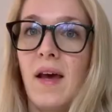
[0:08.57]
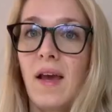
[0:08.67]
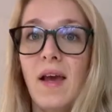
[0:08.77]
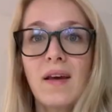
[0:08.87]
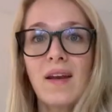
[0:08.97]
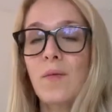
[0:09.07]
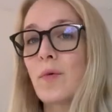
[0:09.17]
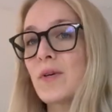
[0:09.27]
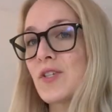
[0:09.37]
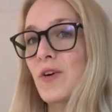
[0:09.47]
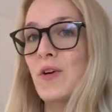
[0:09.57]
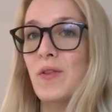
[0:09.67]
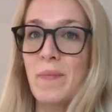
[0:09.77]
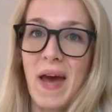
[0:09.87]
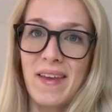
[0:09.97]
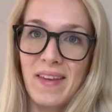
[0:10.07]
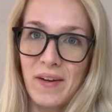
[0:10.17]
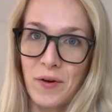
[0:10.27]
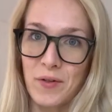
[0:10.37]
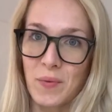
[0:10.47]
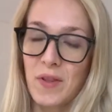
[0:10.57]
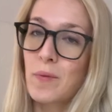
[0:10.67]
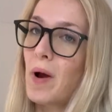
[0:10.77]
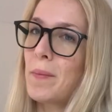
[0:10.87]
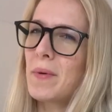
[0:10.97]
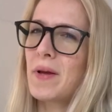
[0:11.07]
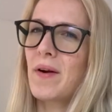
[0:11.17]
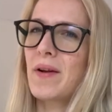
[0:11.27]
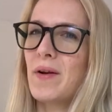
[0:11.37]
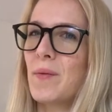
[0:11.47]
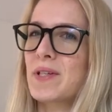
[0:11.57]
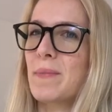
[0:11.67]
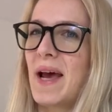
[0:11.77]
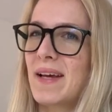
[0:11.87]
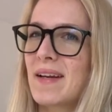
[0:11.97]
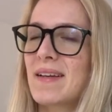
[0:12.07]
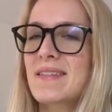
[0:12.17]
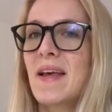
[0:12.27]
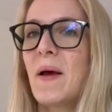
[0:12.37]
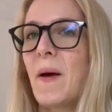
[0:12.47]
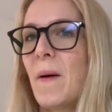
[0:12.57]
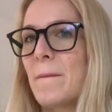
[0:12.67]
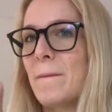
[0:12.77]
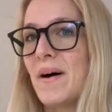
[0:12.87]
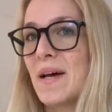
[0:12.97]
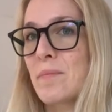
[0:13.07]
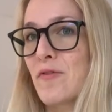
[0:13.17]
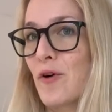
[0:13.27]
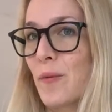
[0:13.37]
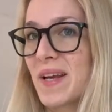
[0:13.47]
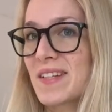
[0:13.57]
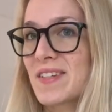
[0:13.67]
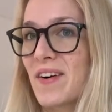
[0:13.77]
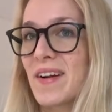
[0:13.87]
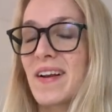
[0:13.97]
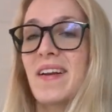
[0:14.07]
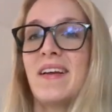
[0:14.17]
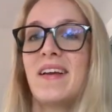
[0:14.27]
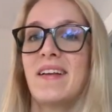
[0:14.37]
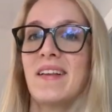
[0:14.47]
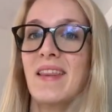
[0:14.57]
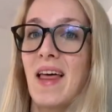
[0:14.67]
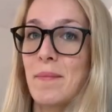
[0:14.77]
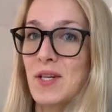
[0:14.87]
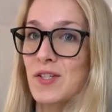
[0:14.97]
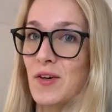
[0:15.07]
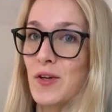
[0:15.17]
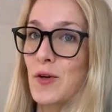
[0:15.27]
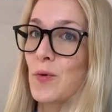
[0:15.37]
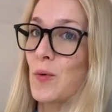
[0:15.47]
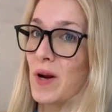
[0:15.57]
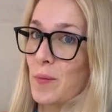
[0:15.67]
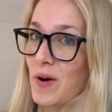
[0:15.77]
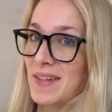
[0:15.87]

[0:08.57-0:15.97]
And I will be showing you the bag that it goes with. You probably already know which bag it is. But before we get started, let me show you what I'm wearing